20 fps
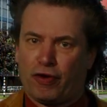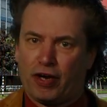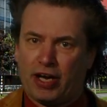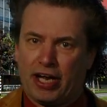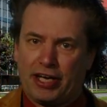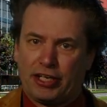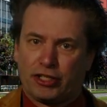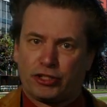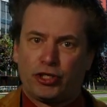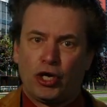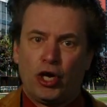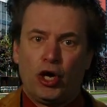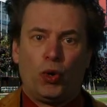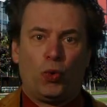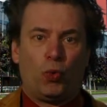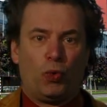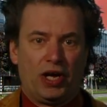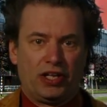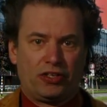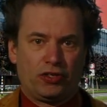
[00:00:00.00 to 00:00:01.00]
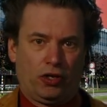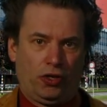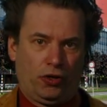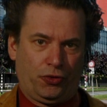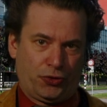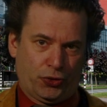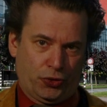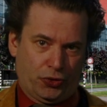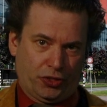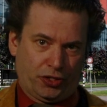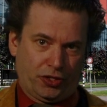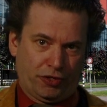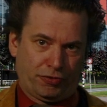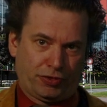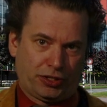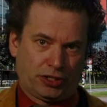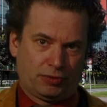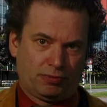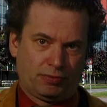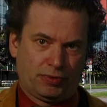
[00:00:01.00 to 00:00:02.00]
layers with
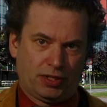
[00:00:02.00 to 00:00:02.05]
alternatives.